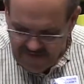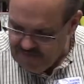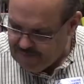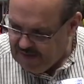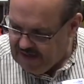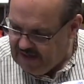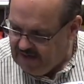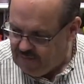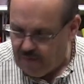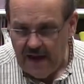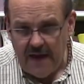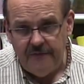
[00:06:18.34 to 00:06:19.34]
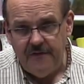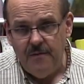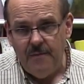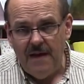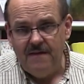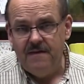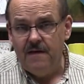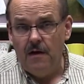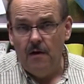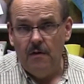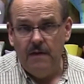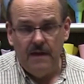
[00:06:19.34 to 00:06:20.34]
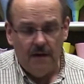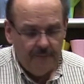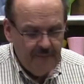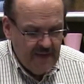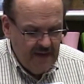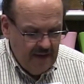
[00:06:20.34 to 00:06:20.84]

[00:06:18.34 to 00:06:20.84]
these peonies were out of New Mexico, and their